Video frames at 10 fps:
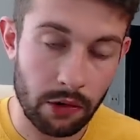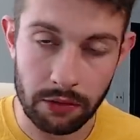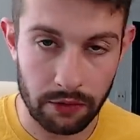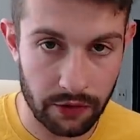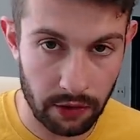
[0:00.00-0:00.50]

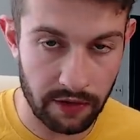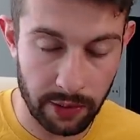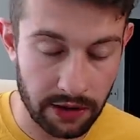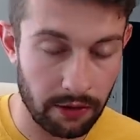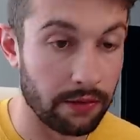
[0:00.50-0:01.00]
or so I've
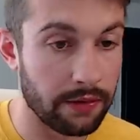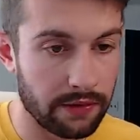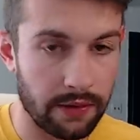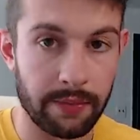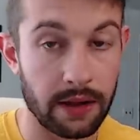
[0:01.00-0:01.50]
been told,
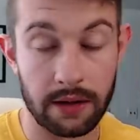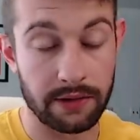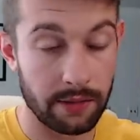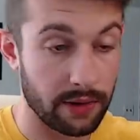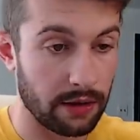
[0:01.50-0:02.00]
something
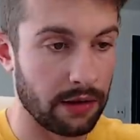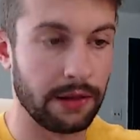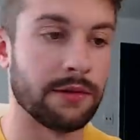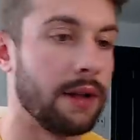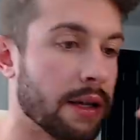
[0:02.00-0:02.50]
along
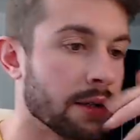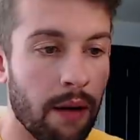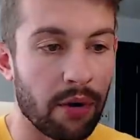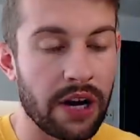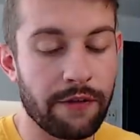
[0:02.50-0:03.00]
those lines.
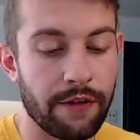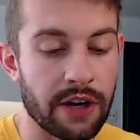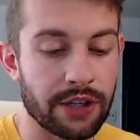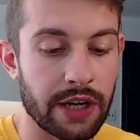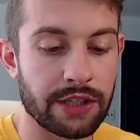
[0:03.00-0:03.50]
Brady
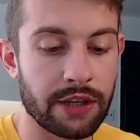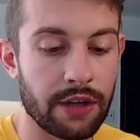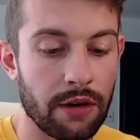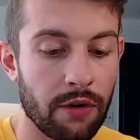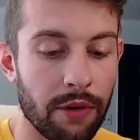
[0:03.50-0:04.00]
finished last
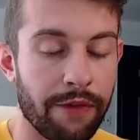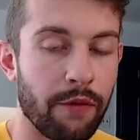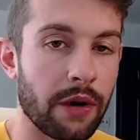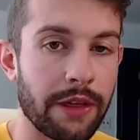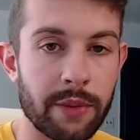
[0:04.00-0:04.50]
year with
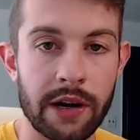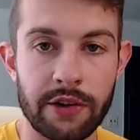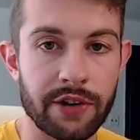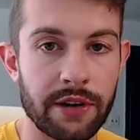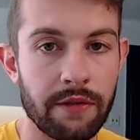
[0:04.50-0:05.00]

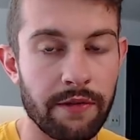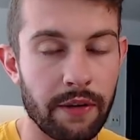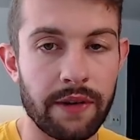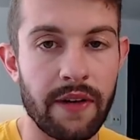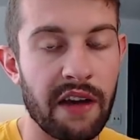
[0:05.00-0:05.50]

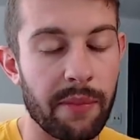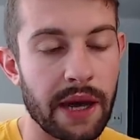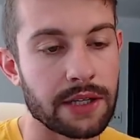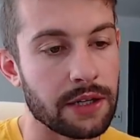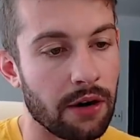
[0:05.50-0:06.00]
4,355
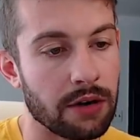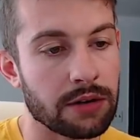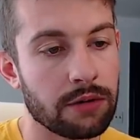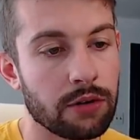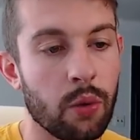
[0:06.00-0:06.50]
passing
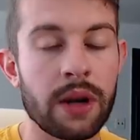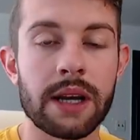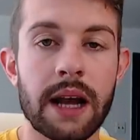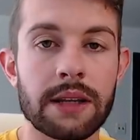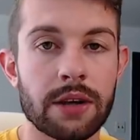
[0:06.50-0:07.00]
yards,
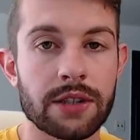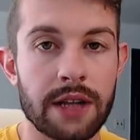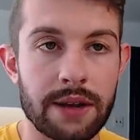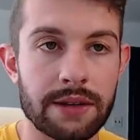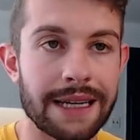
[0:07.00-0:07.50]
29
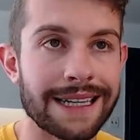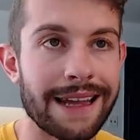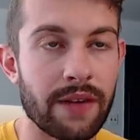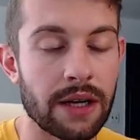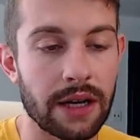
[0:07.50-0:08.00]
touchdowns, 11